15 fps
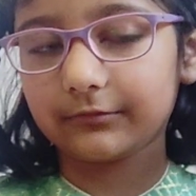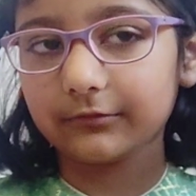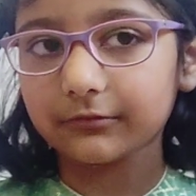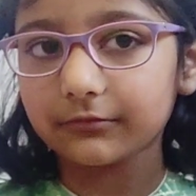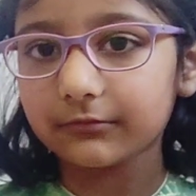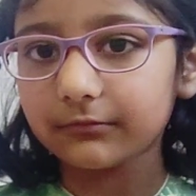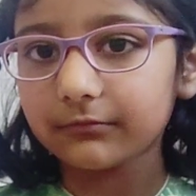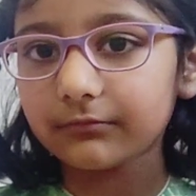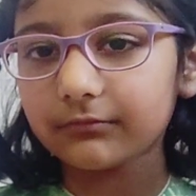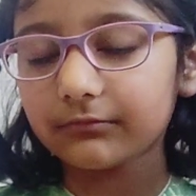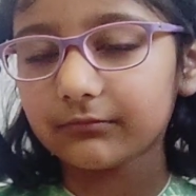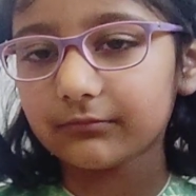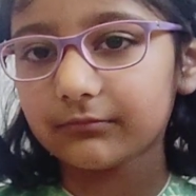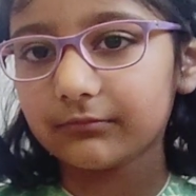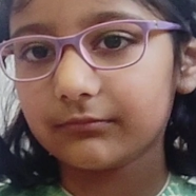
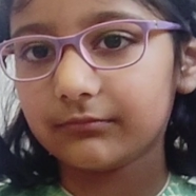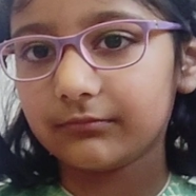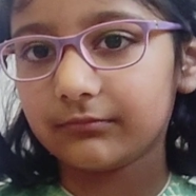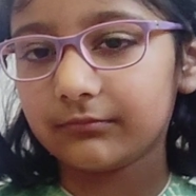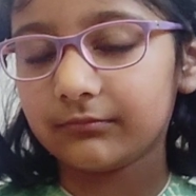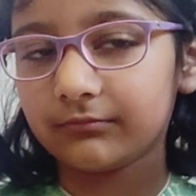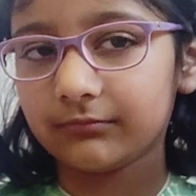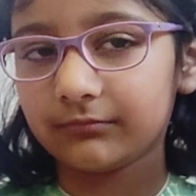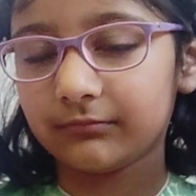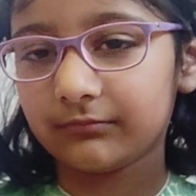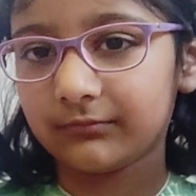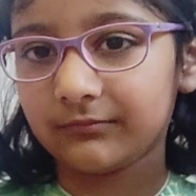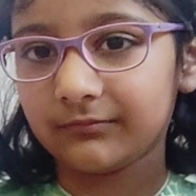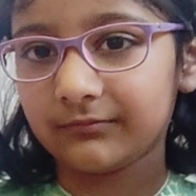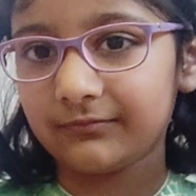
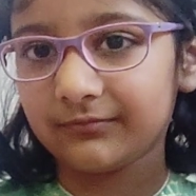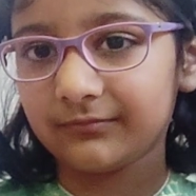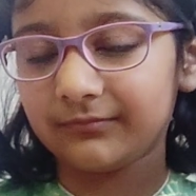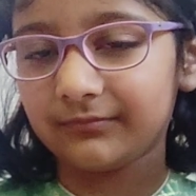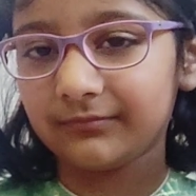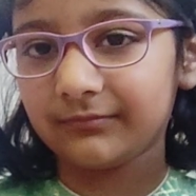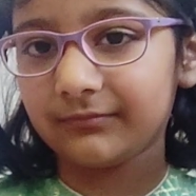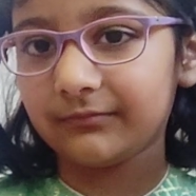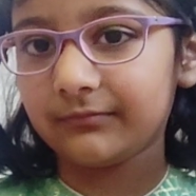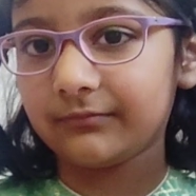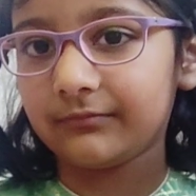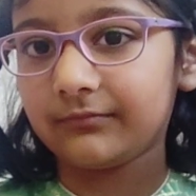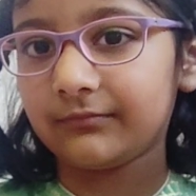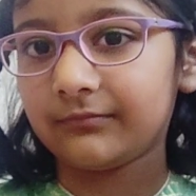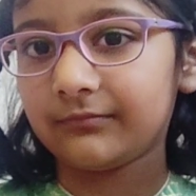
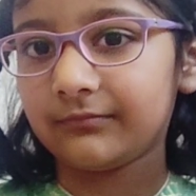(silent)